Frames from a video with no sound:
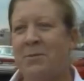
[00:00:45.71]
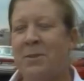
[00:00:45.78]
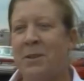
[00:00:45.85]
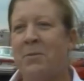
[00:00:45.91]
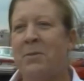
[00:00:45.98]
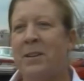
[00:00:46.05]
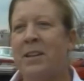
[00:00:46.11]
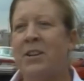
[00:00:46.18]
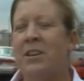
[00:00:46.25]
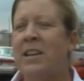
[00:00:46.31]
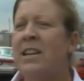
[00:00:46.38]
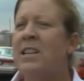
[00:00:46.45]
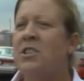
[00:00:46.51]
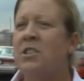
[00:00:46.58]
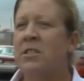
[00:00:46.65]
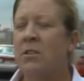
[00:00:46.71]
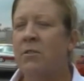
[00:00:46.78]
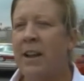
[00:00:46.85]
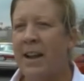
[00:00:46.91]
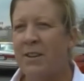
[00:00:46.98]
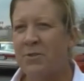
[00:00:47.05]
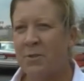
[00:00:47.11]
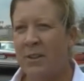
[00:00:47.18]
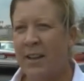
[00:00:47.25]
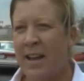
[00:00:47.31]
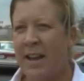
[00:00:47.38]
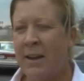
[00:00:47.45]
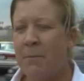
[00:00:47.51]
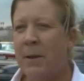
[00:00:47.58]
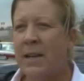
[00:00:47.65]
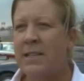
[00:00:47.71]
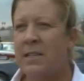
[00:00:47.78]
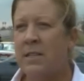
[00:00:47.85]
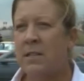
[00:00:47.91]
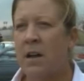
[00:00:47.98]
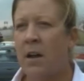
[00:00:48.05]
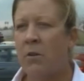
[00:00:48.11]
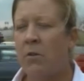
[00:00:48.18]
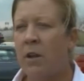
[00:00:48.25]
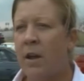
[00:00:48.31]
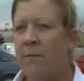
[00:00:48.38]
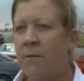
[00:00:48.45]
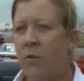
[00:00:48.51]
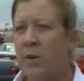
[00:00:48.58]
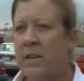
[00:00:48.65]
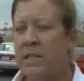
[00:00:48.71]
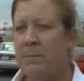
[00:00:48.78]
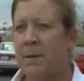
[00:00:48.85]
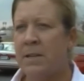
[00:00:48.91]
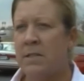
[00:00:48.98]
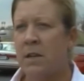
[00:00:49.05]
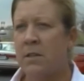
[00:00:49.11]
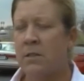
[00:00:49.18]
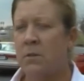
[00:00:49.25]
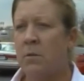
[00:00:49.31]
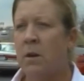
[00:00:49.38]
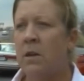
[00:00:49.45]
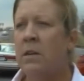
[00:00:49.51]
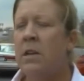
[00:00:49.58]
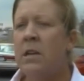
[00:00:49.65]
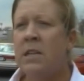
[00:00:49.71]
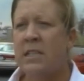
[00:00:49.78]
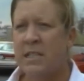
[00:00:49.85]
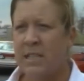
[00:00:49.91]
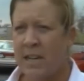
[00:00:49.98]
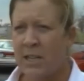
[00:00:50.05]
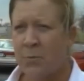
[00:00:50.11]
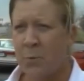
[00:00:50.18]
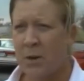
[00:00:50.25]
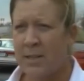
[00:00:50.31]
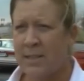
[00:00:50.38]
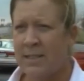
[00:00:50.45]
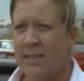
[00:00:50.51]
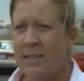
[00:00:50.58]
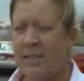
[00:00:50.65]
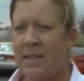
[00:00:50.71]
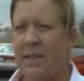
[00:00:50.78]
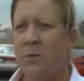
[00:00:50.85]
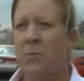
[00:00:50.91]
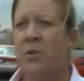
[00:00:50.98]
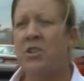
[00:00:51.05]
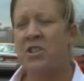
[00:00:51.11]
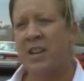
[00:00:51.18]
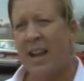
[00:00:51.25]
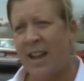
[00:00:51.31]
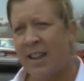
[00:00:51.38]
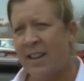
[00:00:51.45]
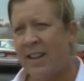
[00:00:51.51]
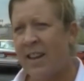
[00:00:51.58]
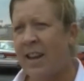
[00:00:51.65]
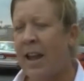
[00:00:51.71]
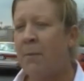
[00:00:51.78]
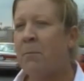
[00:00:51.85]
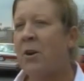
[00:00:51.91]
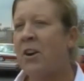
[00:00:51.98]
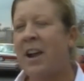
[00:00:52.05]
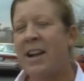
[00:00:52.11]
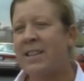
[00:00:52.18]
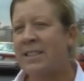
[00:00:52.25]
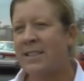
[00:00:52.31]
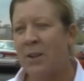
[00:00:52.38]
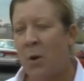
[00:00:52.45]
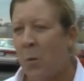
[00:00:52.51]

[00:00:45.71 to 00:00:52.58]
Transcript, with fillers: really, really good, and he's just so natural at it because it's not only on voice, but it's also on stage presence and originality, and Mark has the whole